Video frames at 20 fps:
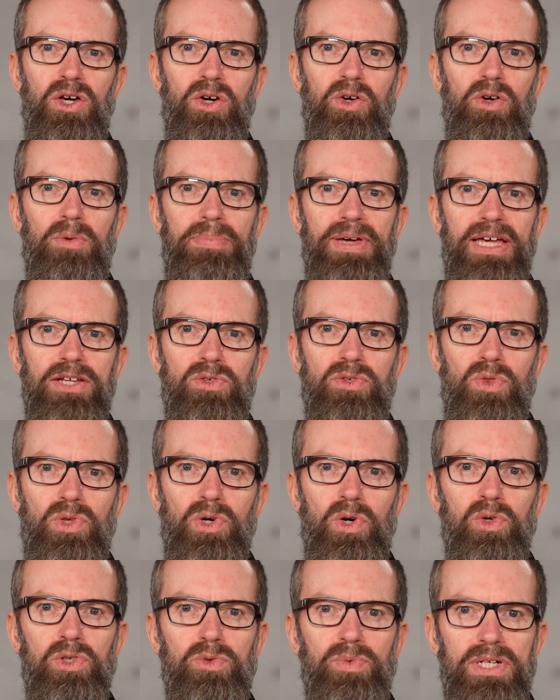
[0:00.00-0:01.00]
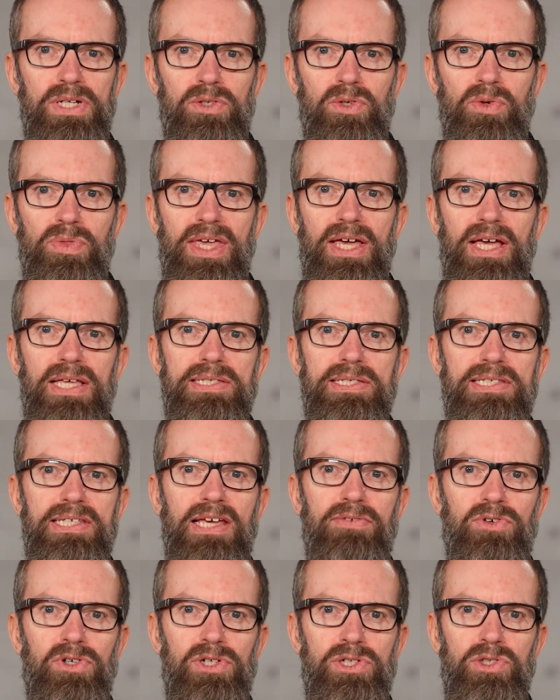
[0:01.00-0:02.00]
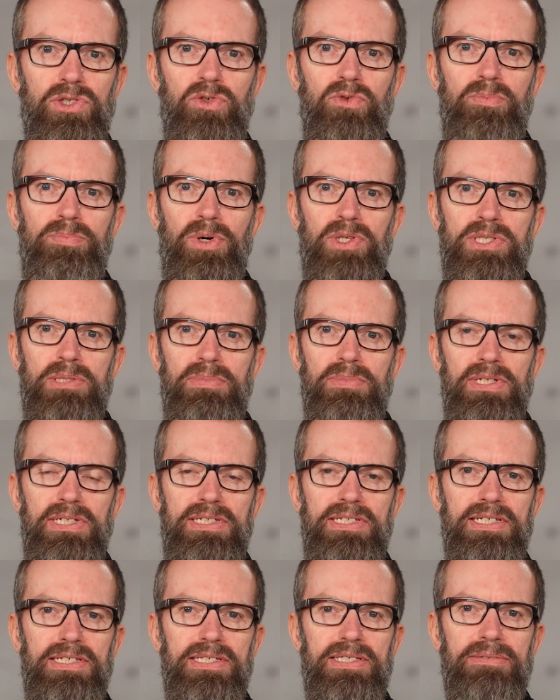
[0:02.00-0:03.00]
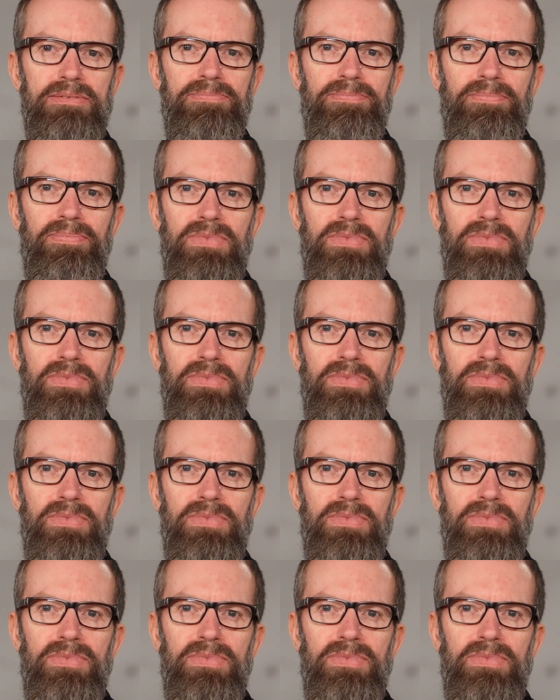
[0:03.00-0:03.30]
Compared to the old window, there are several new possibilities.